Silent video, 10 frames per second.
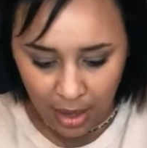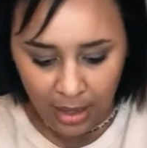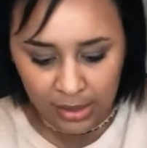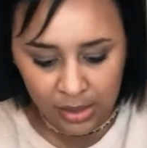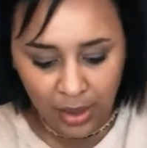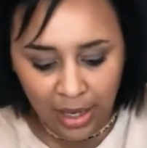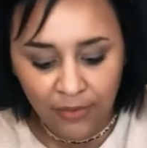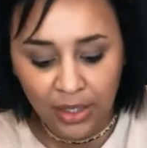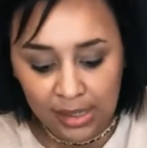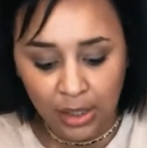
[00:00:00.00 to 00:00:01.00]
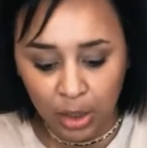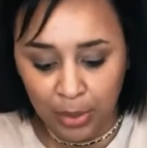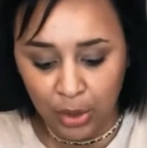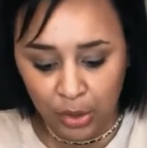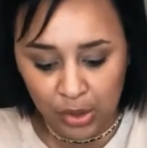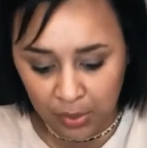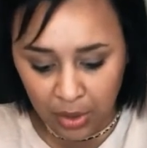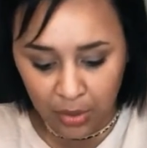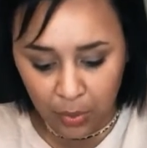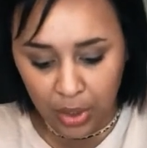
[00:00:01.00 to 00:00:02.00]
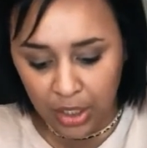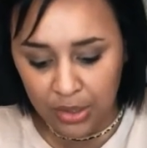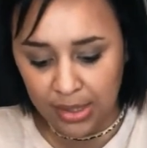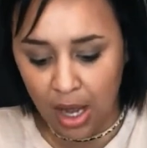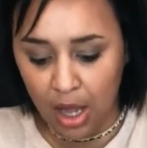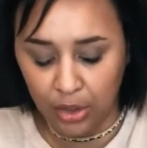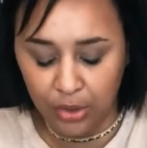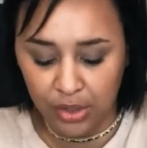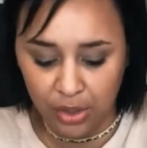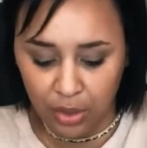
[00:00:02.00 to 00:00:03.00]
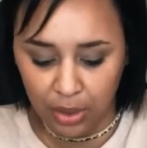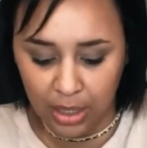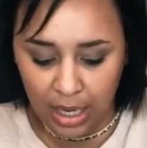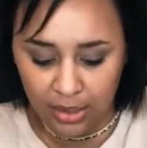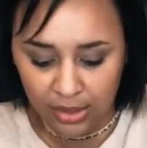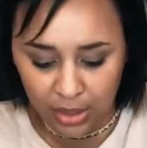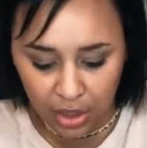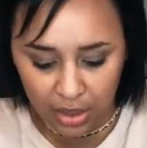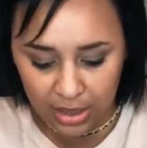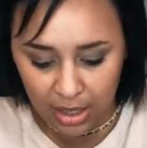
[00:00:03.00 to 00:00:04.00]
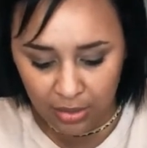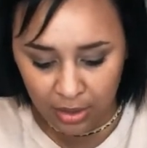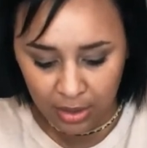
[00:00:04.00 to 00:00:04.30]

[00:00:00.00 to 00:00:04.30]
And it's okay if it is a little bit loose. We're gonna use the hot glue so you can kind of secure it down.